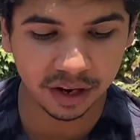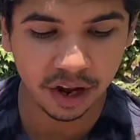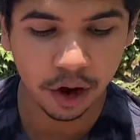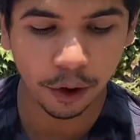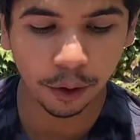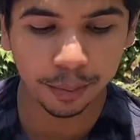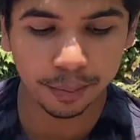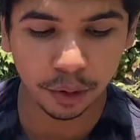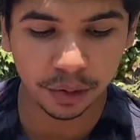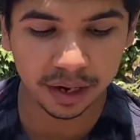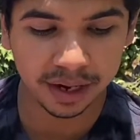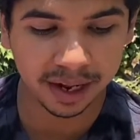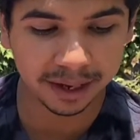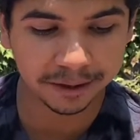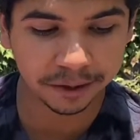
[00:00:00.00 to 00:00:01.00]
or Buddha
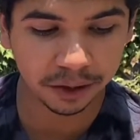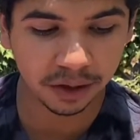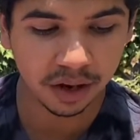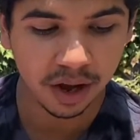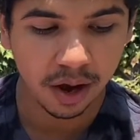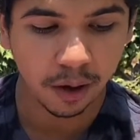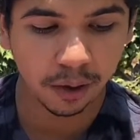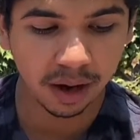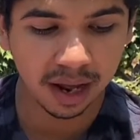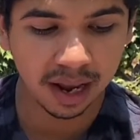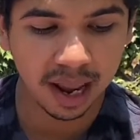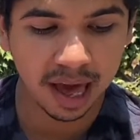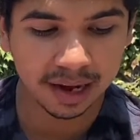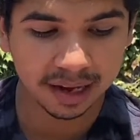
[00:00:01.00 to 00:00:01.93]
nature, or Allah